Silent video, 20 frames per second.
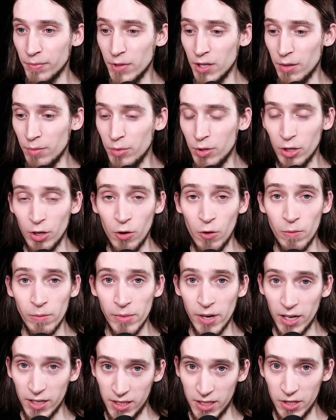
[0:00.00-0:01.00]
I'm no
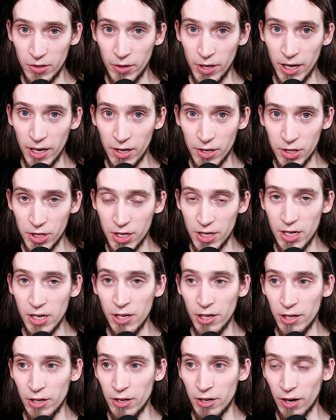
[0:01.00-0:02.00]
mastering
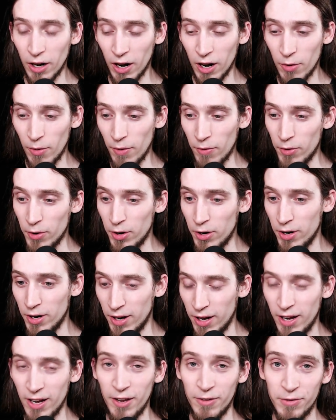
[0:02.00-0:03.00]
engineer, however,
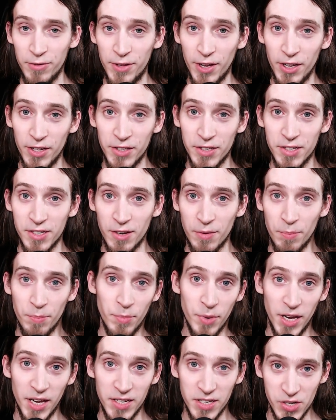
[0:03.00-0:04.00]
I've done some
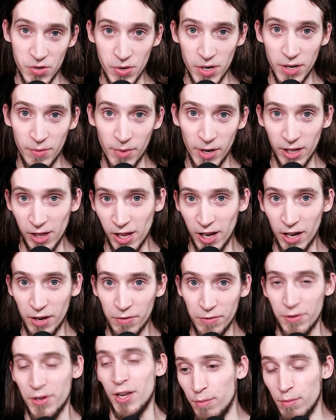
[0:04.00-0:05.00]
mastering in my
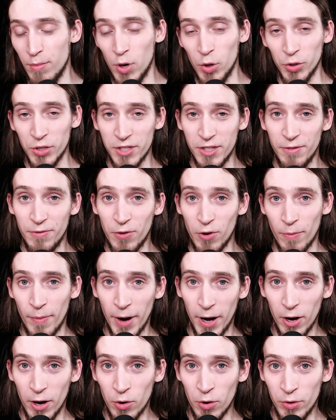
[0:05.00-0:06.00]
life, mostly for
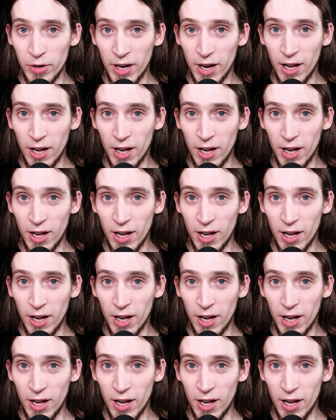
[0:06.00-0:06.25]
my own